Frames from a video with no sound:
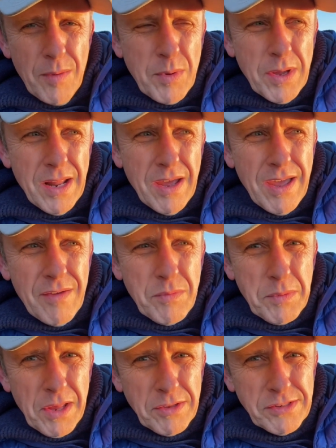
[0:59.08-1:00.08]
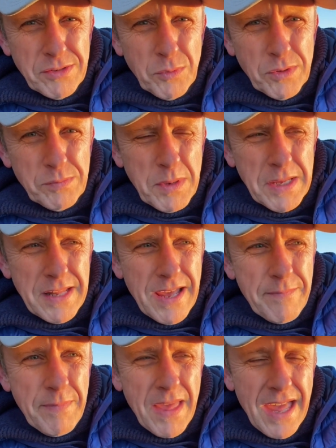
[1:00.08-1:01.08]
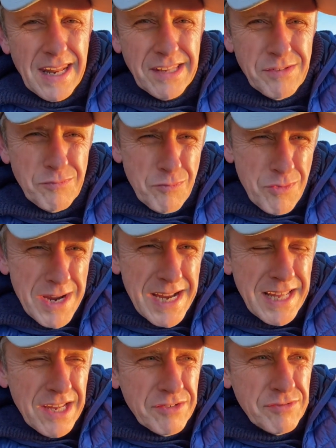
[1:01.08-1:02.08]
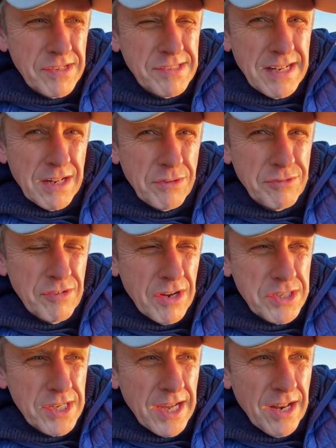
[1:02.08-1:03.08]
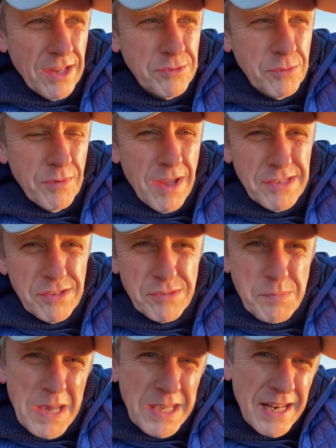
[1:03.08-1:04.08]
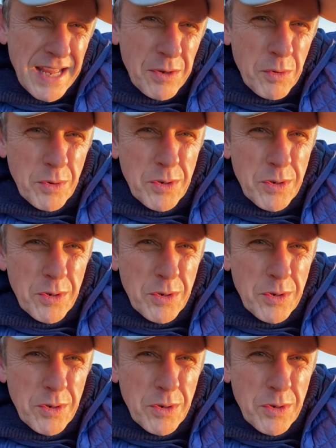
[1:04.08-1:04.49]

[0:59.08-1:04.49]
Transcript: But everybody else has always been there. And it's a really interesting little structure. And I sort of like to speculate on